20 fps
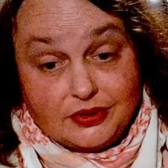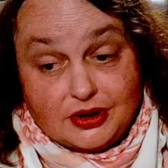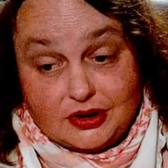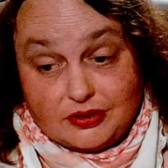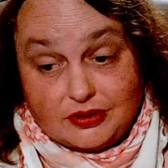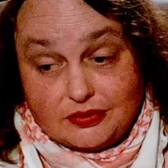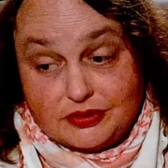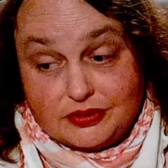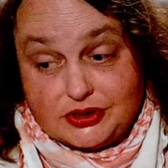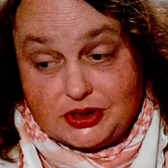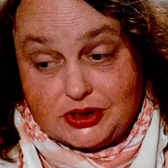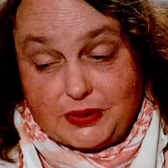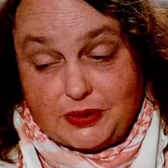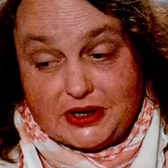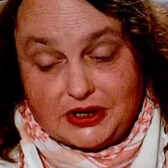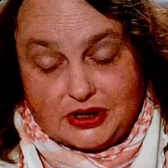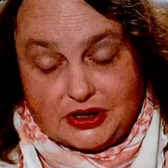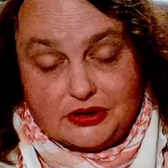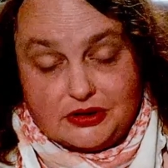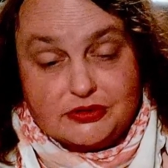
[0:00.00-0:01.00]
which is being
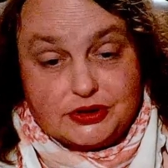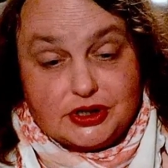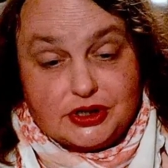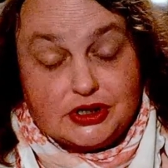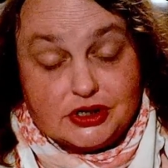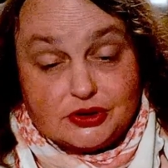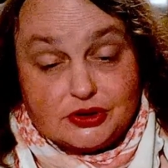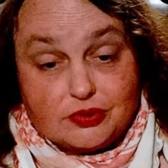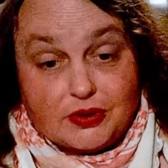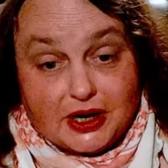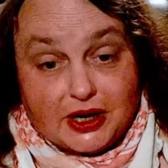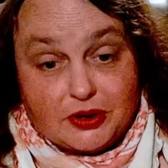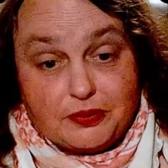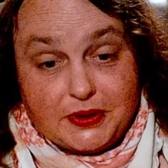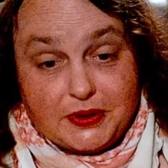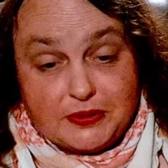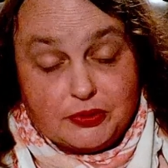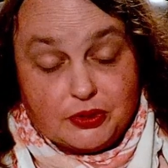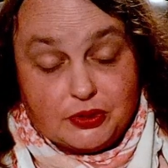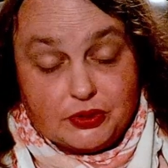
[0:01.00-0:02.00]
used to just wreck
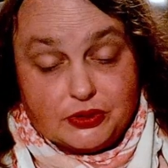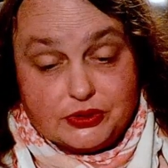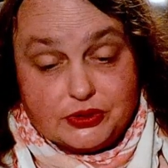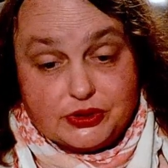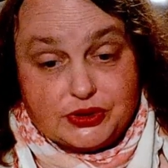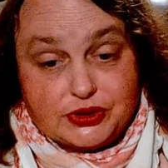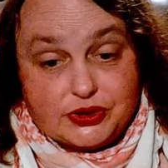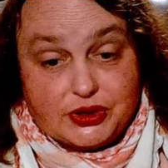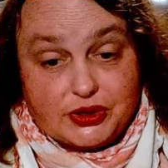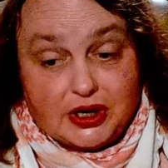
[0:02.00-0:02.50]
people's,